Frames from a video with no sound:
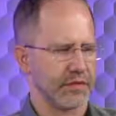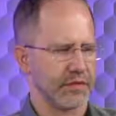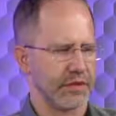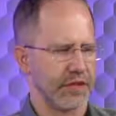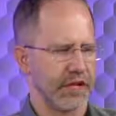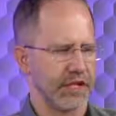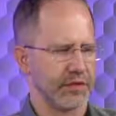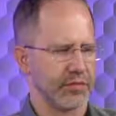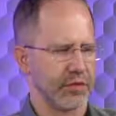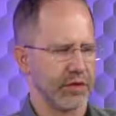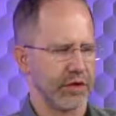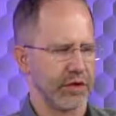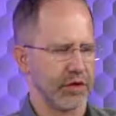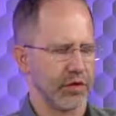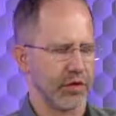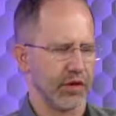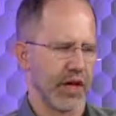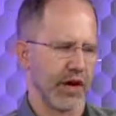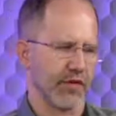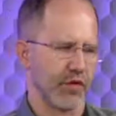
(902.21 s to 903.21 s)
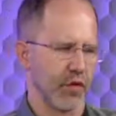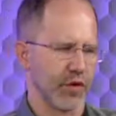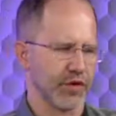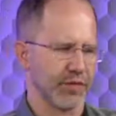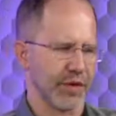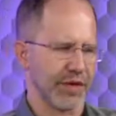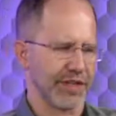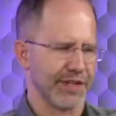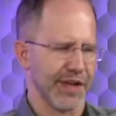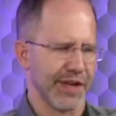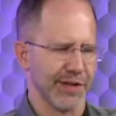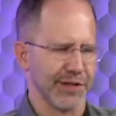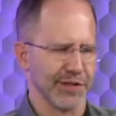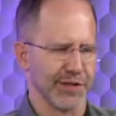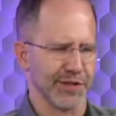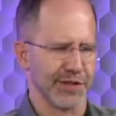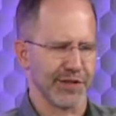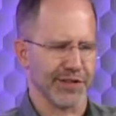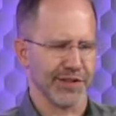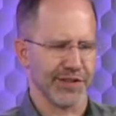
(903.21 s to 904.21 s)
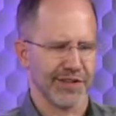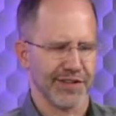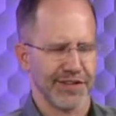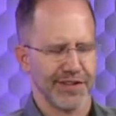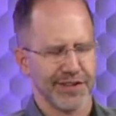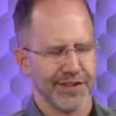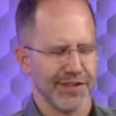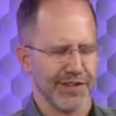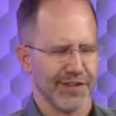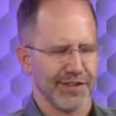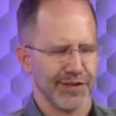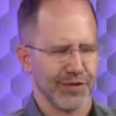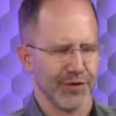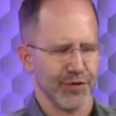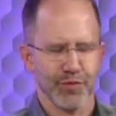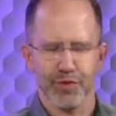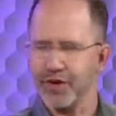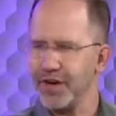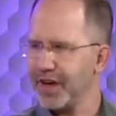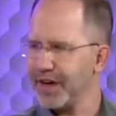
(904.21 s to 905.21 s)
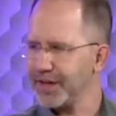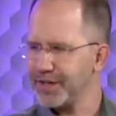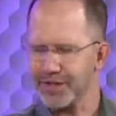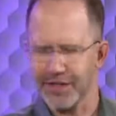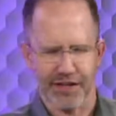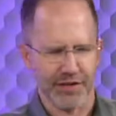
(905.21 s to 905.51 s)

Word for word: That's pretty cool. Now, of course, my text isn't super nice.